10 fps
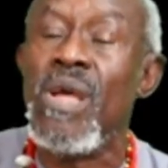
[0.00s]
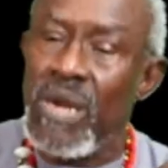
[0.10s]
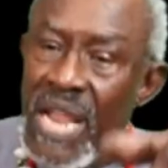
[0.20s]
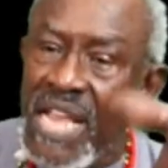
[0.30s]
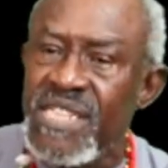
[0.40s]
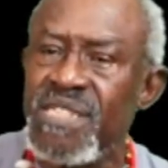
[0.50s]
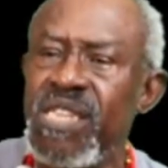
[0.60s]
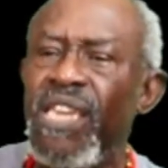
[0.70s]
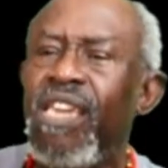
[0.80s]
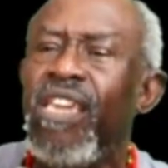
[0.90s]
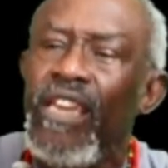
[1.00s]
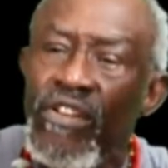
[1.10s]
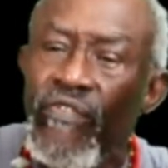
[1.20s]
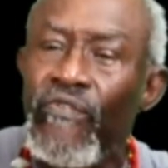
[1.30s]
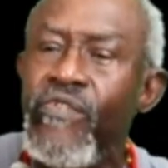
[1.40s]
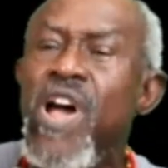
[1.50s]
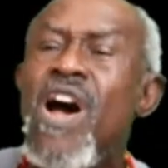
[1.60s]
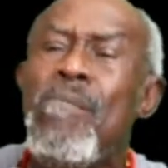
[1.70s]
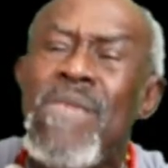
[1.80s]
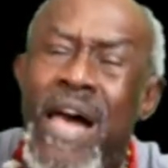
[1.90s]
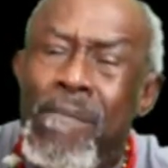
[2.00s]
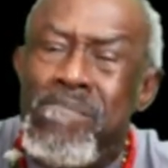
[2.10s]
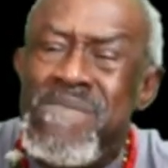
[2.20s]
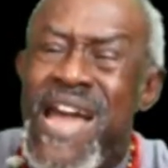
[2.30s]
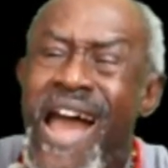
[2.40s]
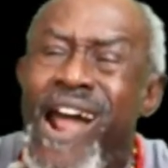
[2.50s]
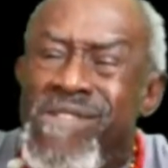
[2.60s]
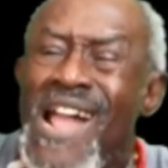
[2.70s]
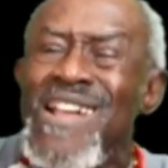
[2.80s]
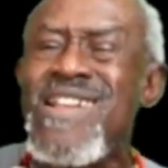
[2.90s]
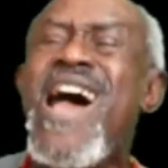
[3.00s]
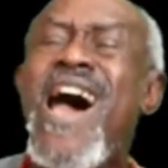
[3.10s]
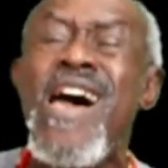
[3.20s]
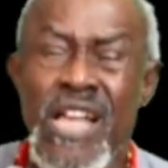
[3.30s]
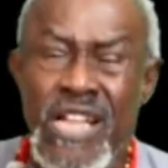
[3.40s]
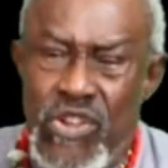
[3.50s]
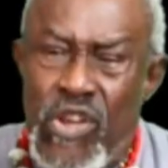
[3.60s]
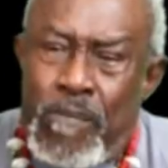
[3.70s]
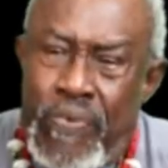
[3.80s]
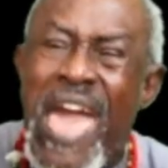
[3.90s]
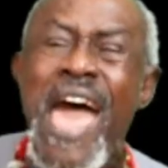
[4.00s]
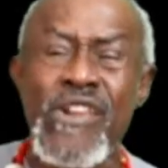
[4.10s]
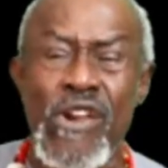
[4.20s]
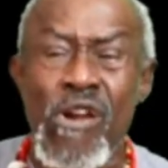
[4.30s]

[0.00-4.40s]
Let's steal from America to pay the